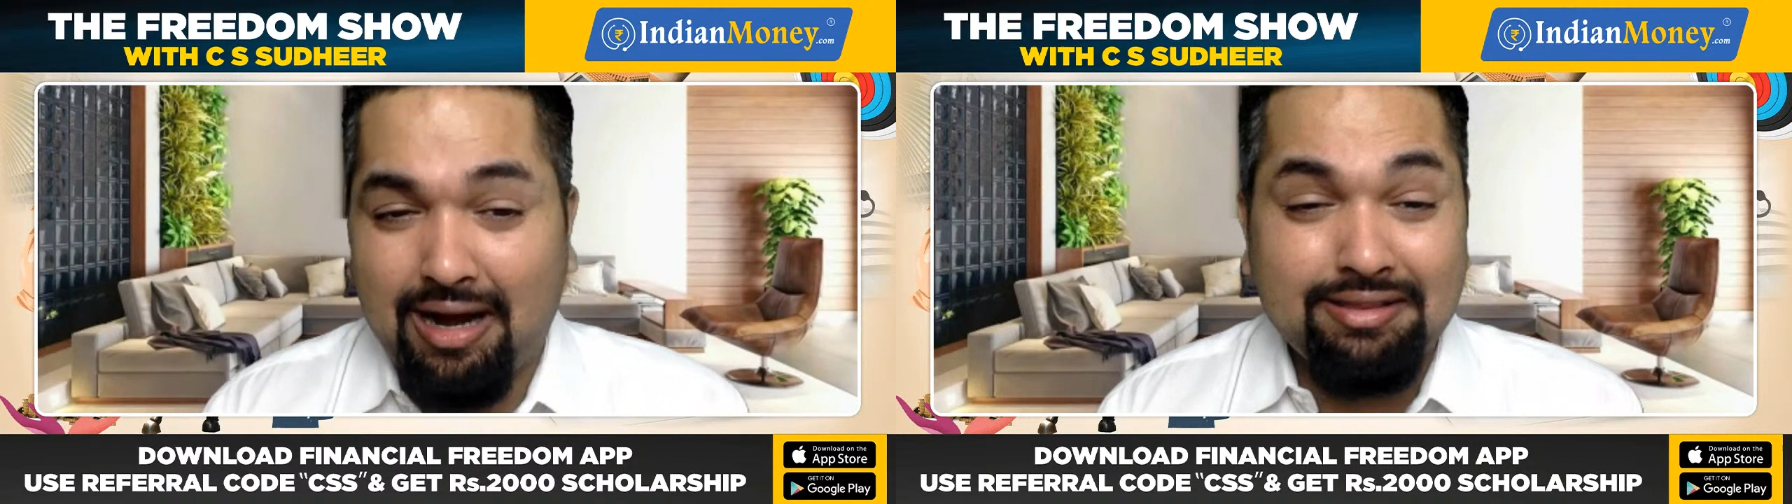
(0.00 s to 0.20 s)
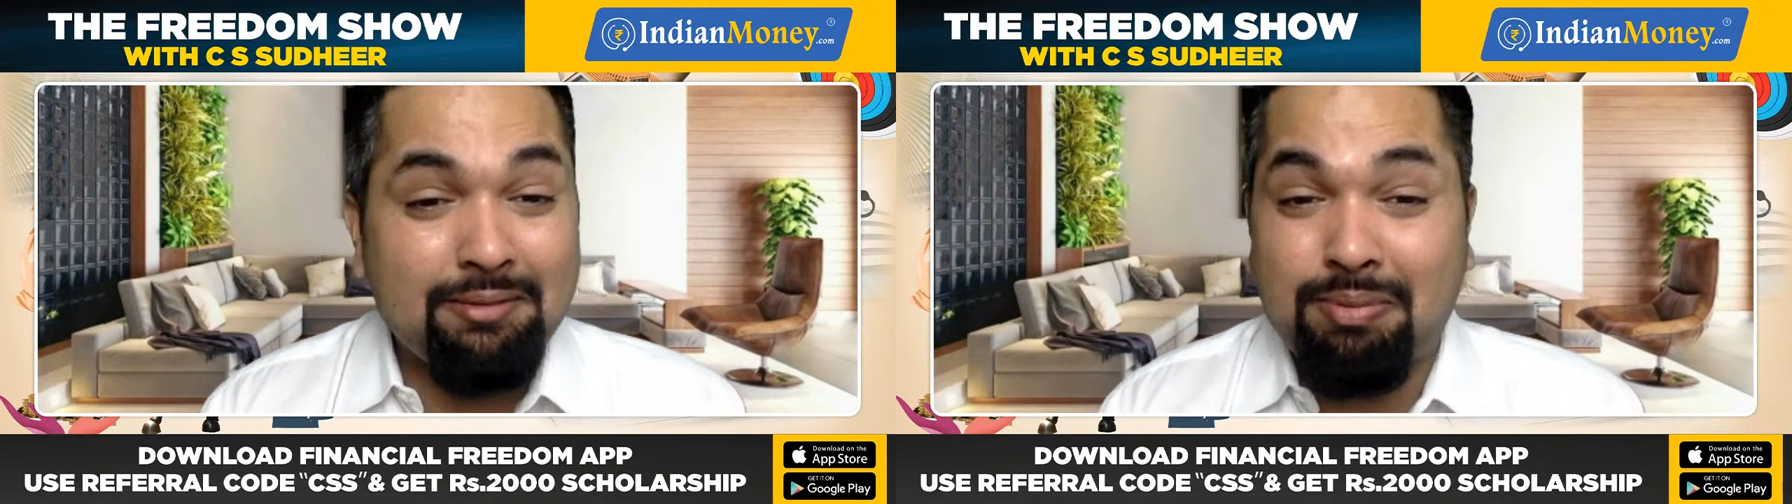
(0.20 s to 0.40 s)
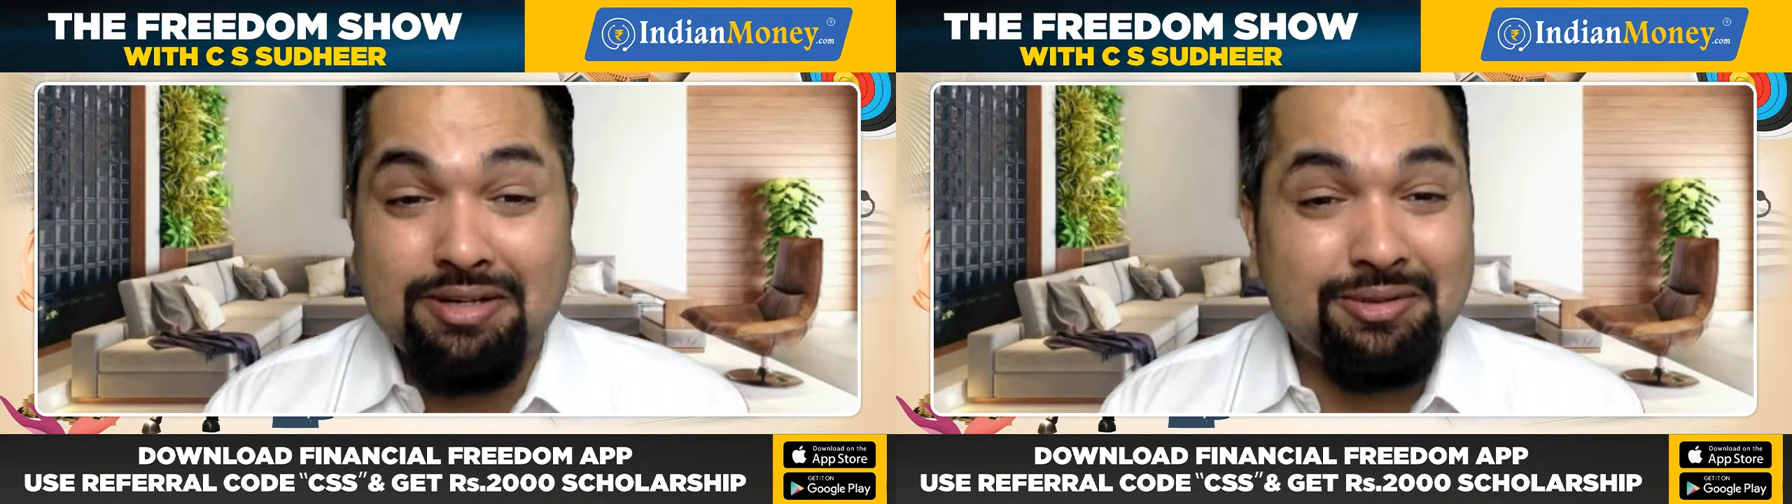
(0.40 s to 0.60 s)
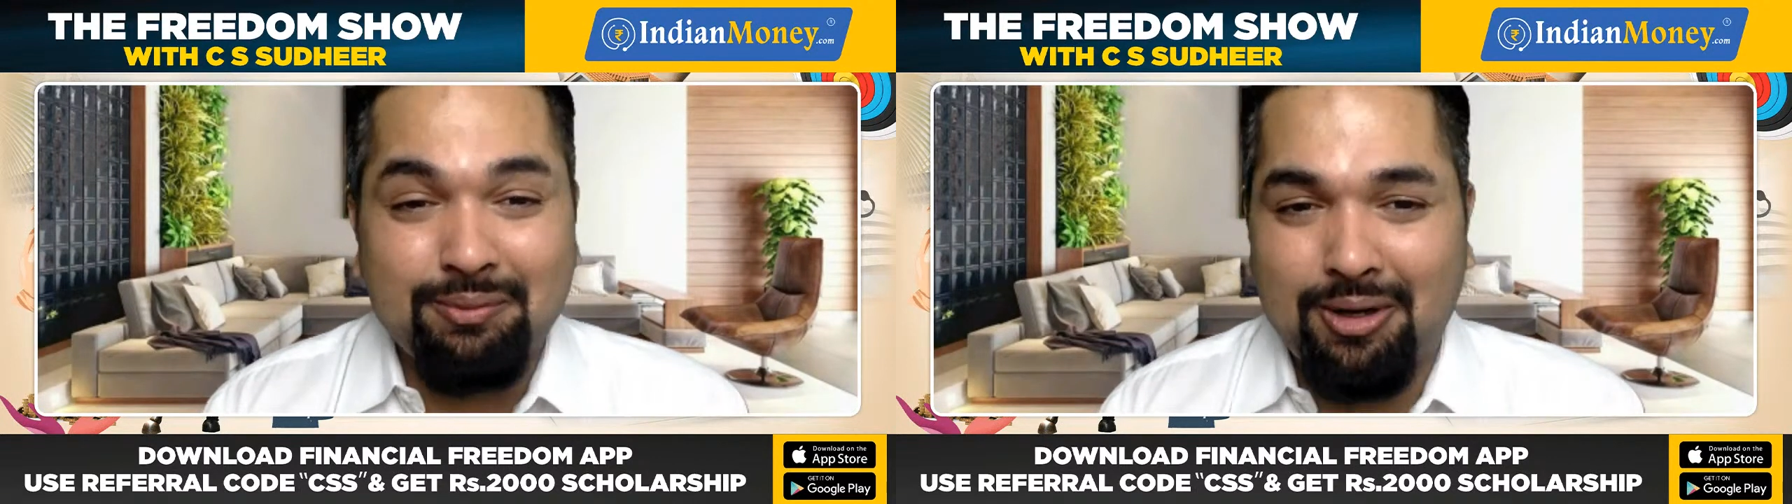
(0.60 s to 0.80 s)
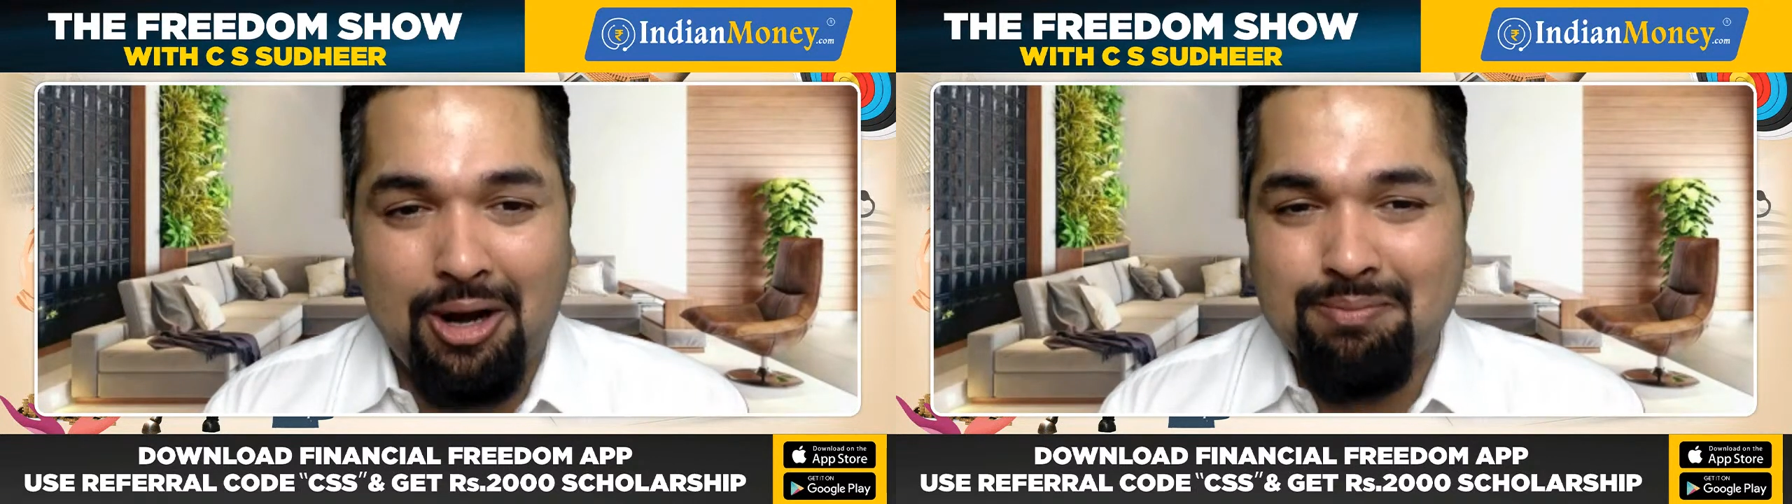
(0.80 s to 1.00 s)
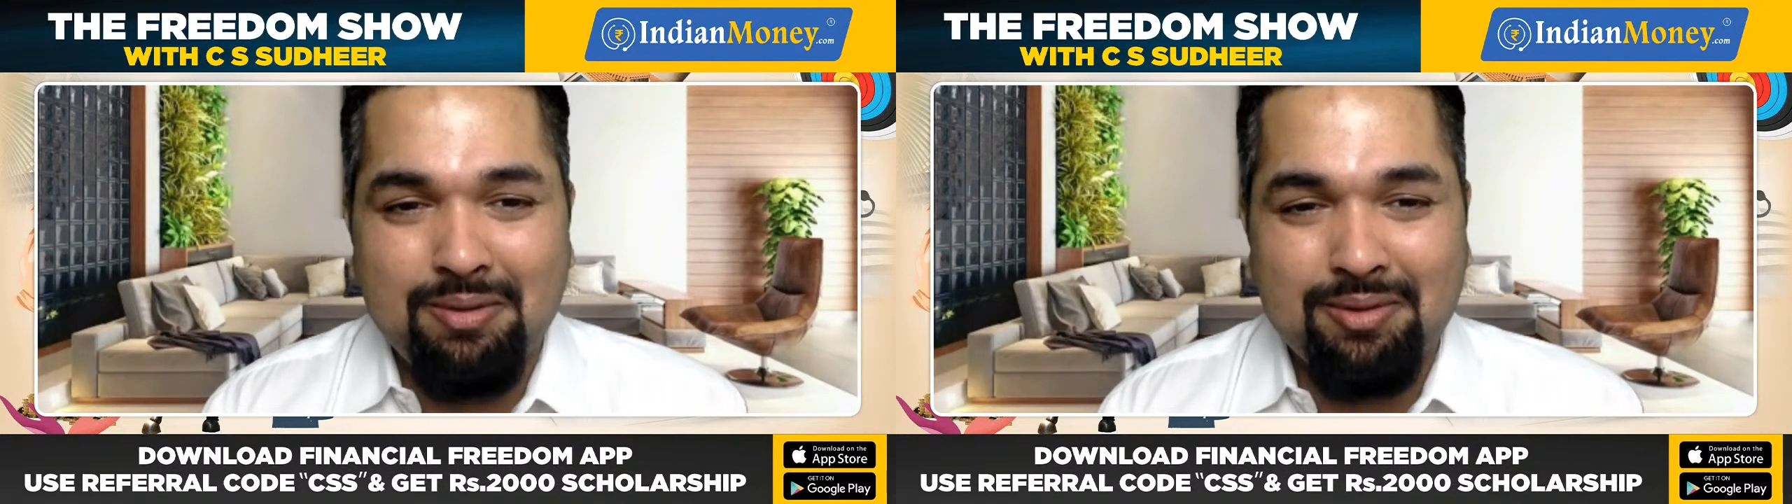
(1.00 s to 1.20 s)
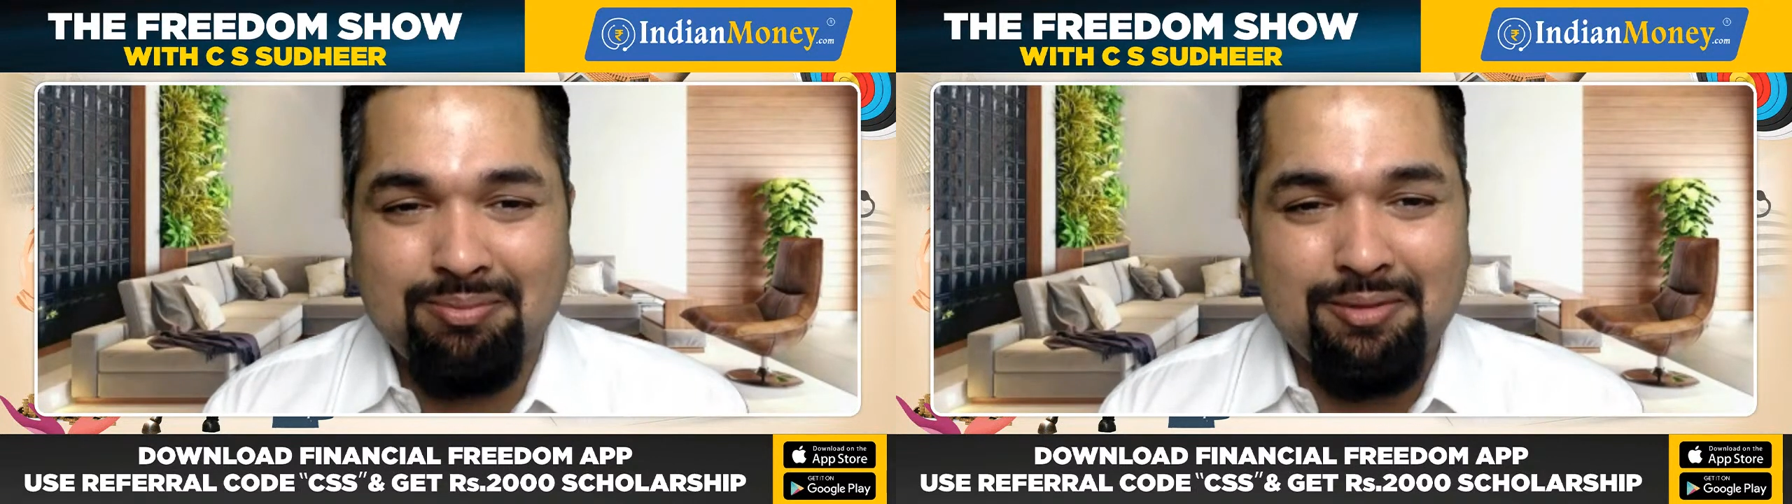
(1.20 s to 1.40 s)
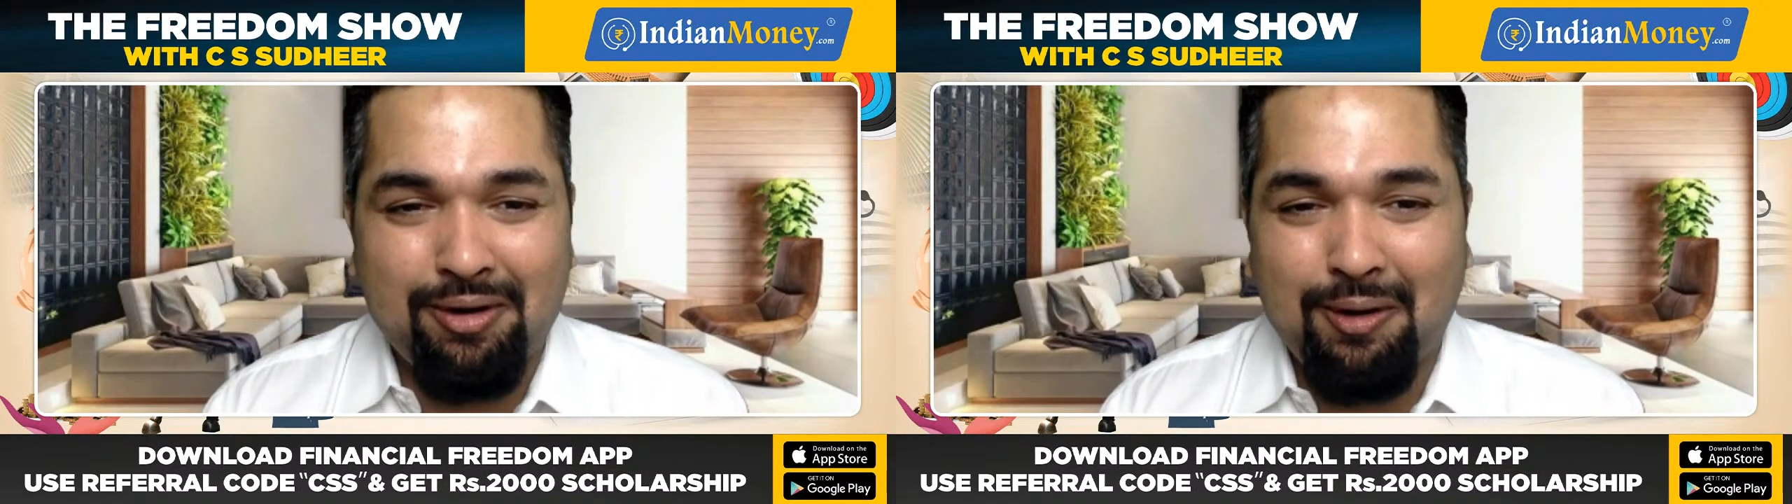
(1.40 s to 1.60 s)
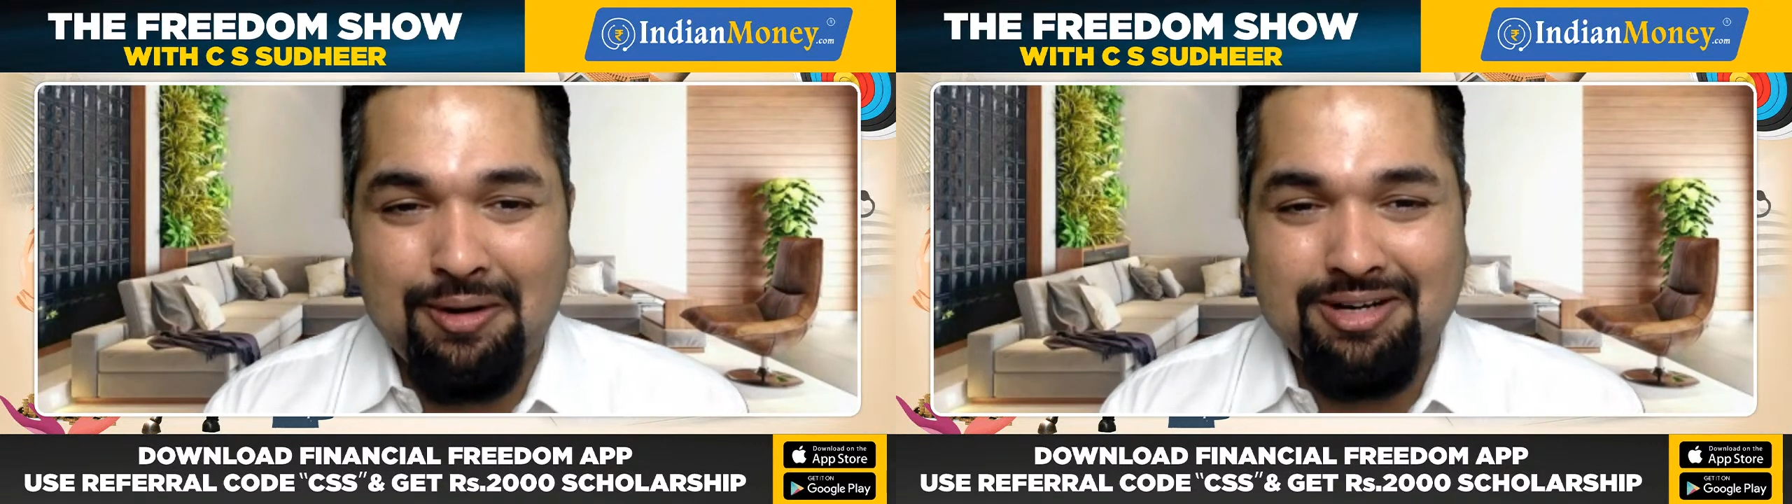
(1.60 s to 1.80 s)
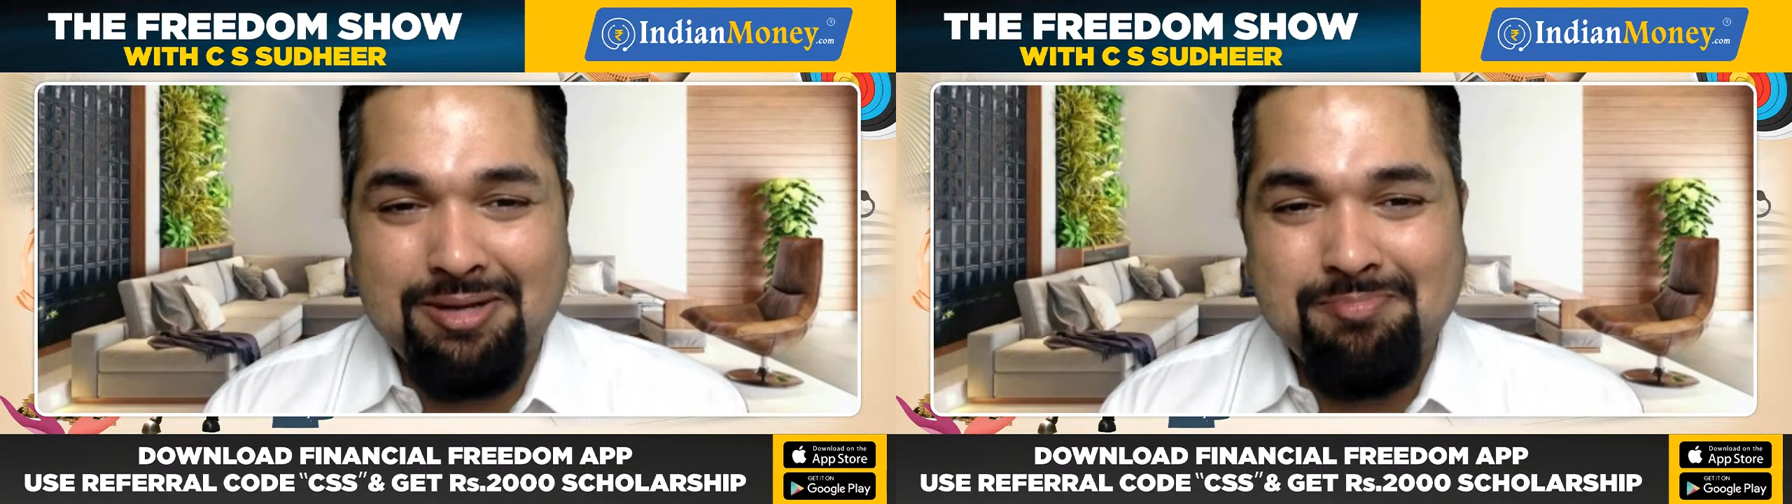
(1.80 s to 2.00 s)
and that person will not be with me for a
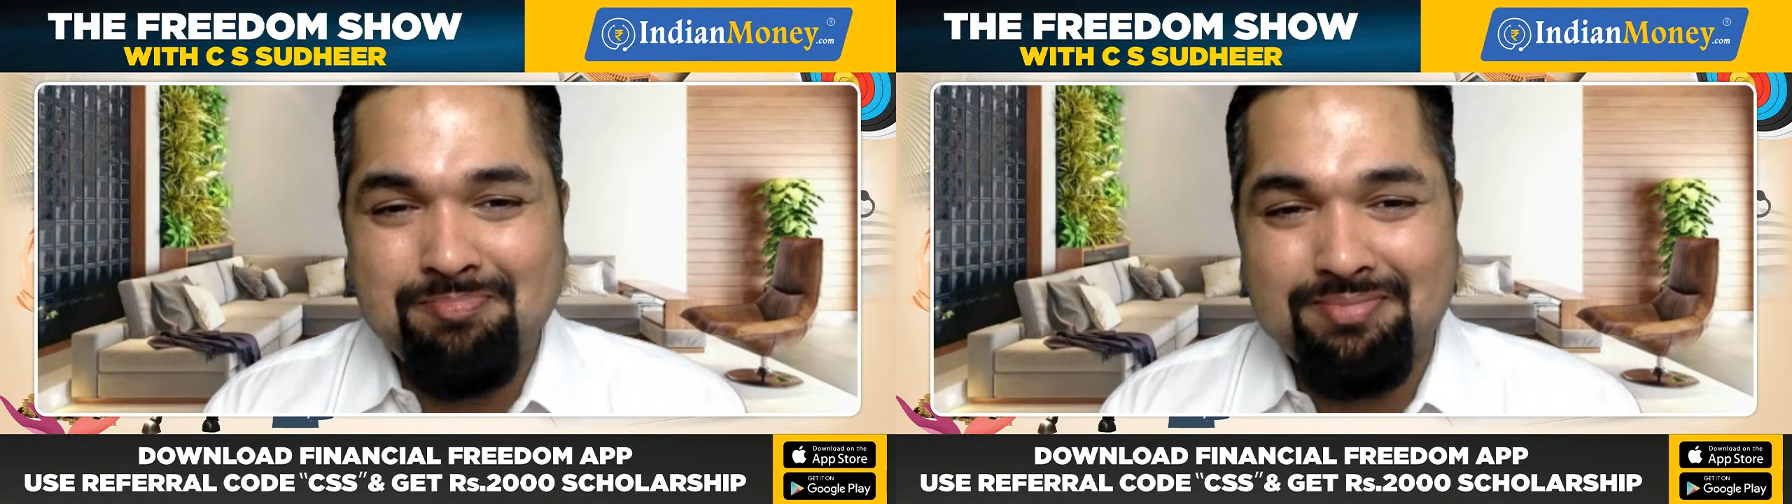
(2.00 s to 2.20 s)
long time.